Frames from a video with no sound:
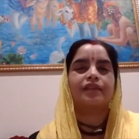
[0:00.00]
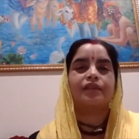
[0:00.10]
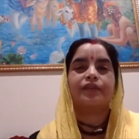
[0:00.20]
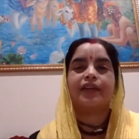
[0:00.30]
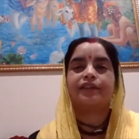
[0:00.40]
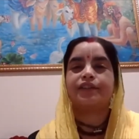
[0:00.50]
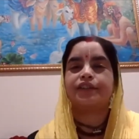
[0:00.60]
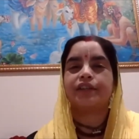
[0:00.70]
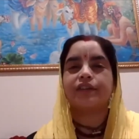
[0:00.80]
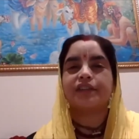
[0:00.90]
the way
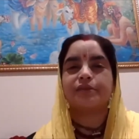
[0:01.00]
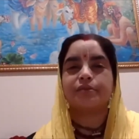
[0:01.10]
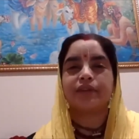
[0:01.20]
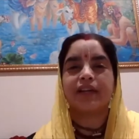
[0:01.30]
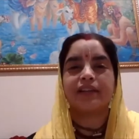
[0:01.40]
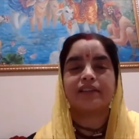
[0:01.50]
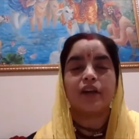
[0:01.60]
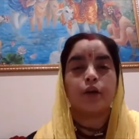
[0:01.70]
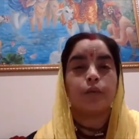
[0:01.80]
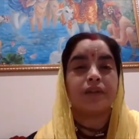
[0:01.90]
Krishna reciprocates
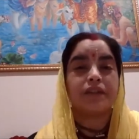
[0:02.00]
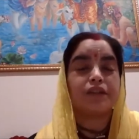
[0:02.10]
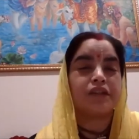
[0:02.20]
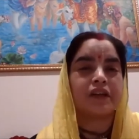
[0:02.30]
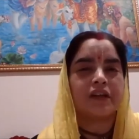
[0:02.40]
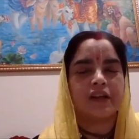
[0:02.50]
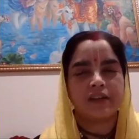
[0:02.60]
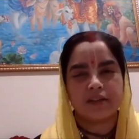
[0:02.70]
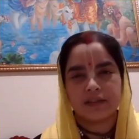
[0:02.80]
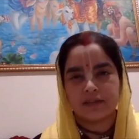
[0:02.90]
with his
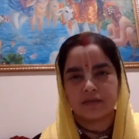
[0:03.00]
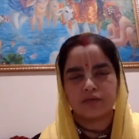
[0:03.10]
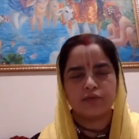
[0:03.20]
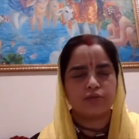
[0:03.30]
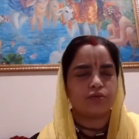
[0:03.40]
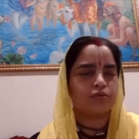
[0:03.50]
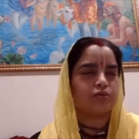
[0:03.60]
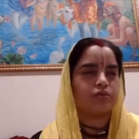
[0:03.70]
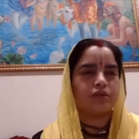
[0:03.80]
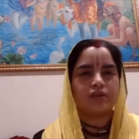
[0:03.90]
sakhas. Oof,
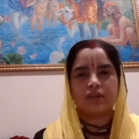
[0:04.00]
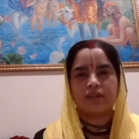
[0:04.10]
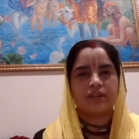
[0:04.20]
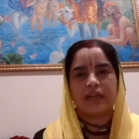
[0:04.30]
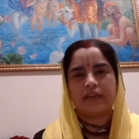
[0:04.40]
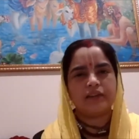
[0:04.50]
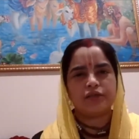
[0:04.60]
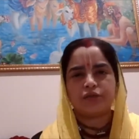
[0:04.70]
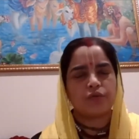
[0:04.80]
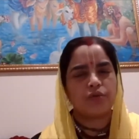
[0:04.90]
that is
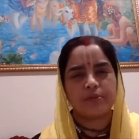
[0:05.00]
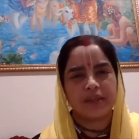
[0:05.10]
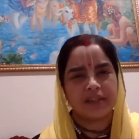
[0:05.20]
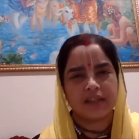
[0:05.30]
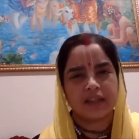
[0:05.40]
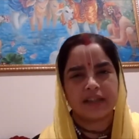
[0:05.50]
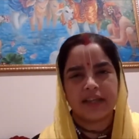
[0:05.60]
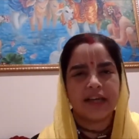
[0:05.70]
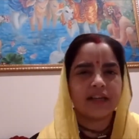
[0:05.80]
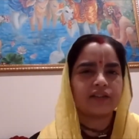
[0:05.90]
so amazing.
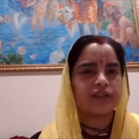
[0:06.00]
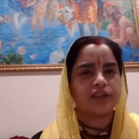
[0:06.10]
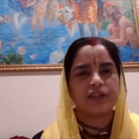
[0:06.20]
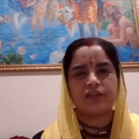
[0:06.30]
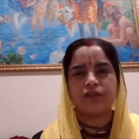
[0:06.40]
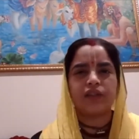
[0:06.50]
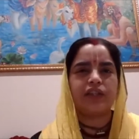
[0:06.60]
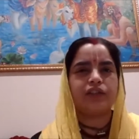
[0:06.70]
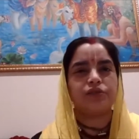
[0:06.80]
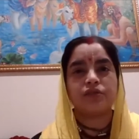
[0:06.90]
There, Krishna
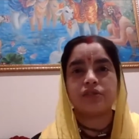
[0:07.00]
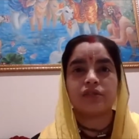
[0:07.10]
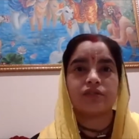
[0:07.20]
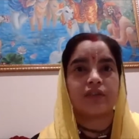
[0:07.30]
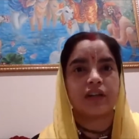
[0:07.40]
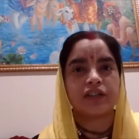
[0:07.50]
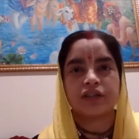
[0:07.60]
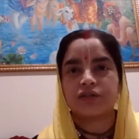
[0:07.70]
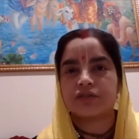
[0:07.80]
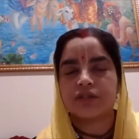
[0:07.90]
really uses his
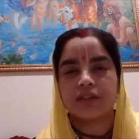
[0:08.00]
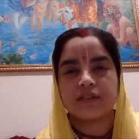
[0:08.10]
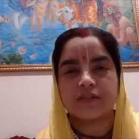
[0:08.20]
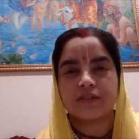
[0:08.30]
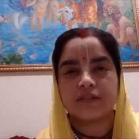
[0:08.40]
vakchaturya.